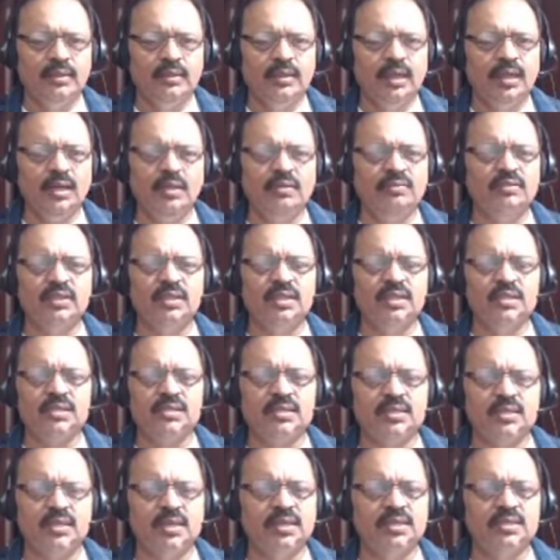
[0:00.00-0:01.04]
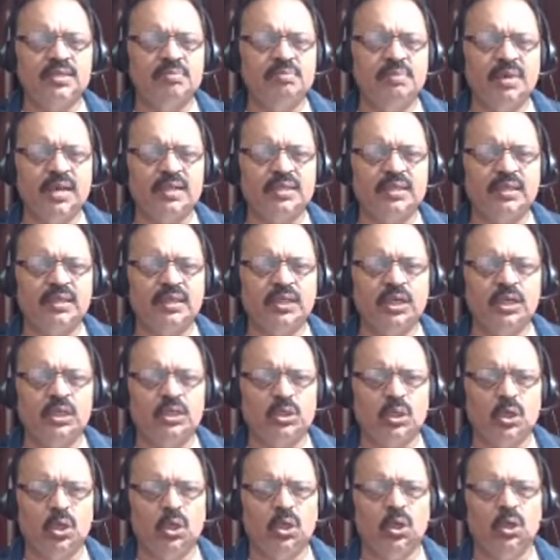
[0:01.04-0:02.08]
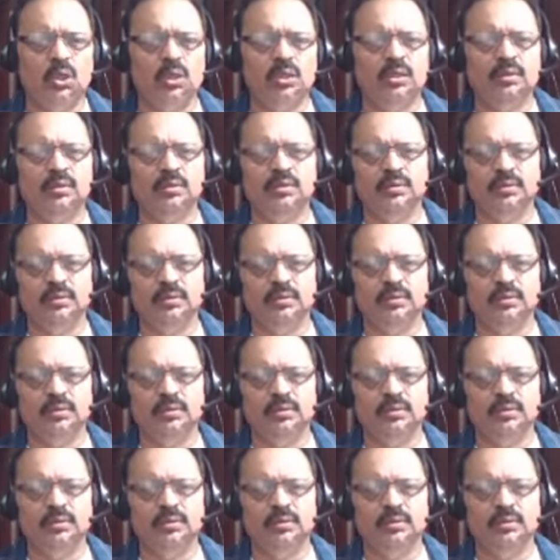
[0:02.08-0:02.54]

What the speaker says: none of these things matter at all.